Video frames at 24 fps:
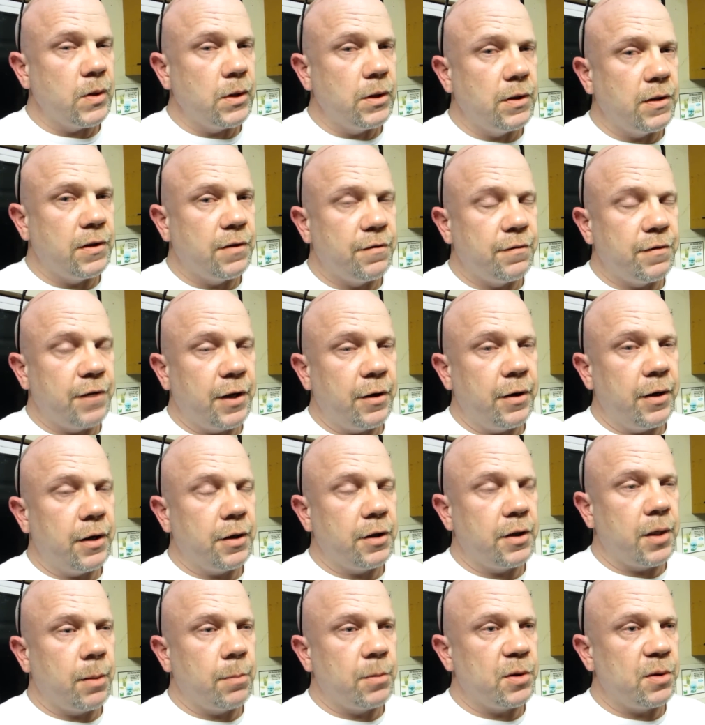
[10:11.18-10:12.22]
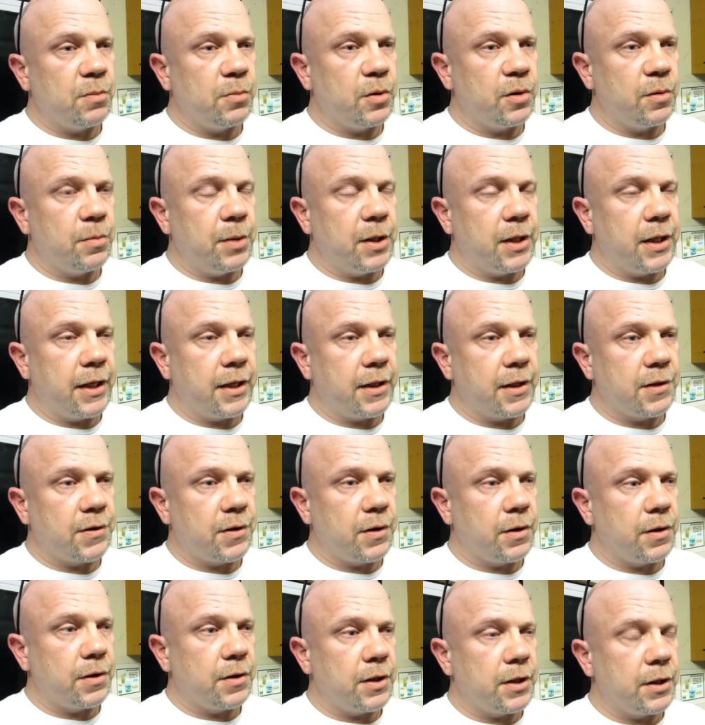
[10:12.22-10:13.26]
it's very uncomfortable to be like this
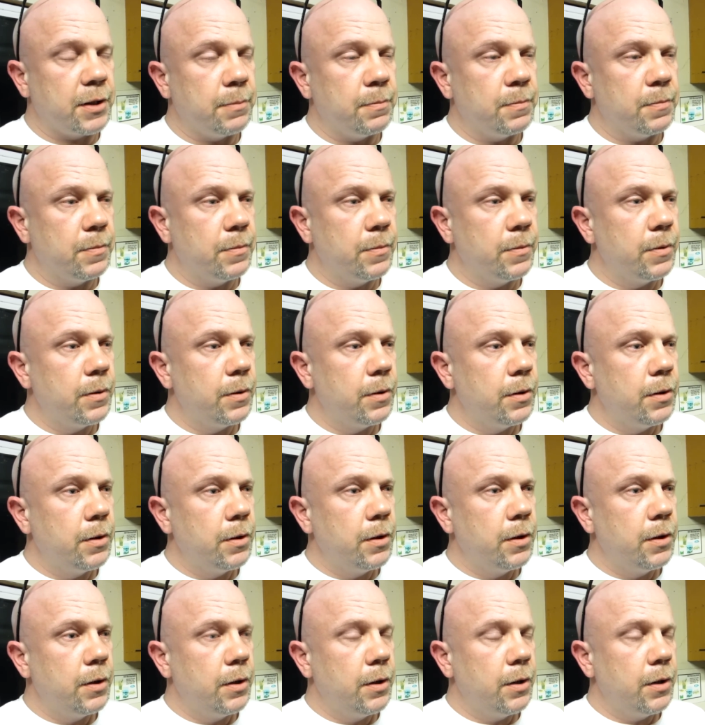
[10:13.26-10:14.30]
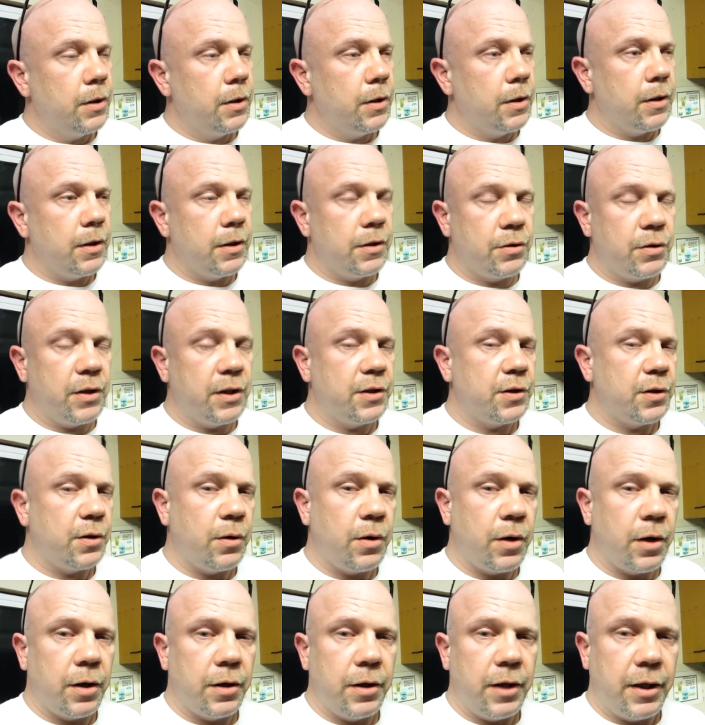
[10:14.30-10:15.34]
all the time. And I try so
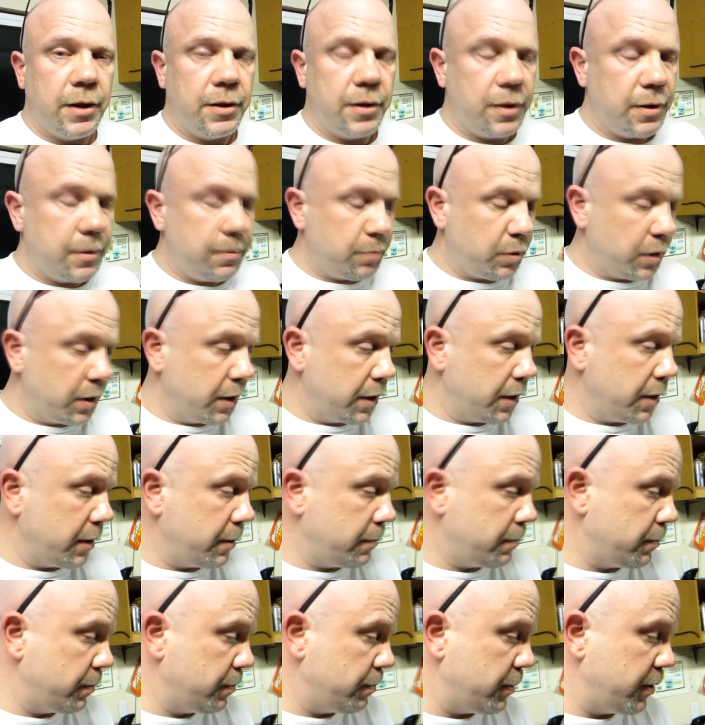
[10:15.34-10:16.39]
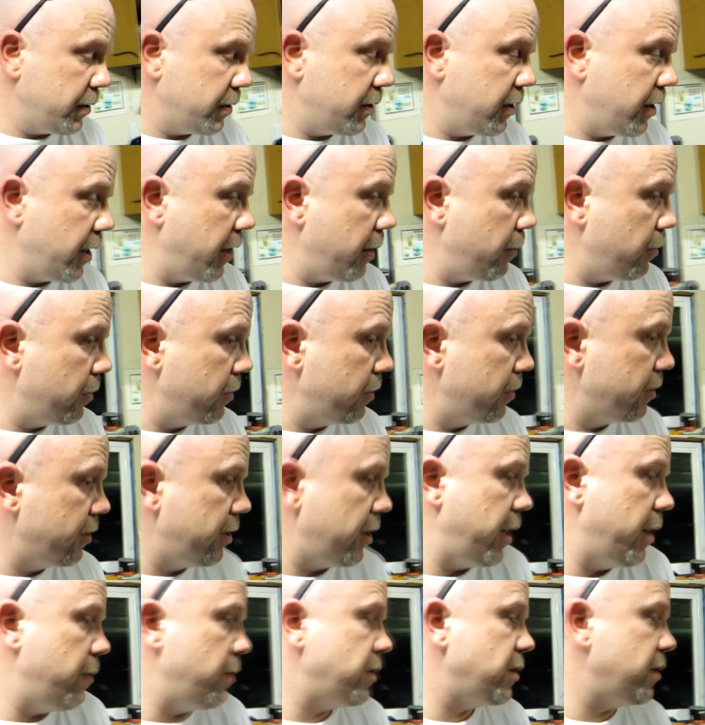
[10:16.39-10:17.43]
hard not to bring it up, but
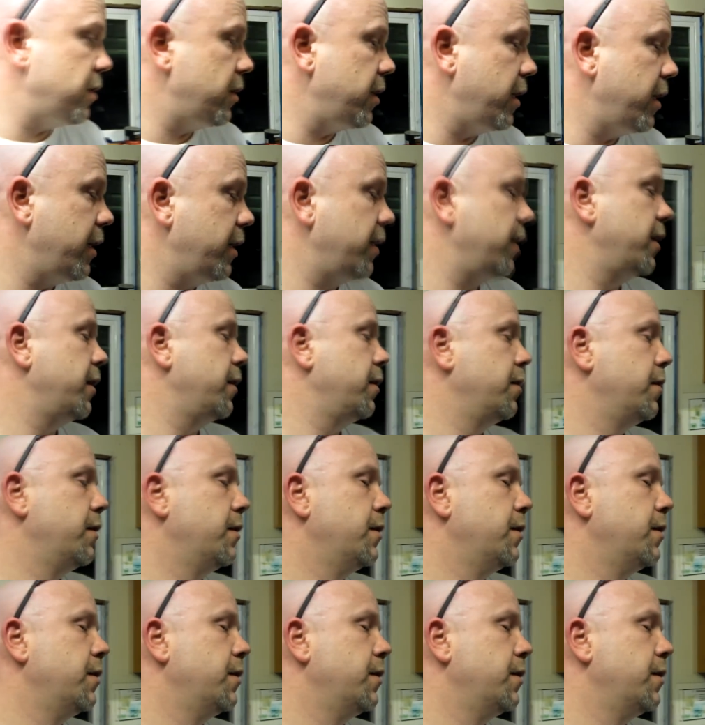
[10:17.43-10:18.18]
today was a day that...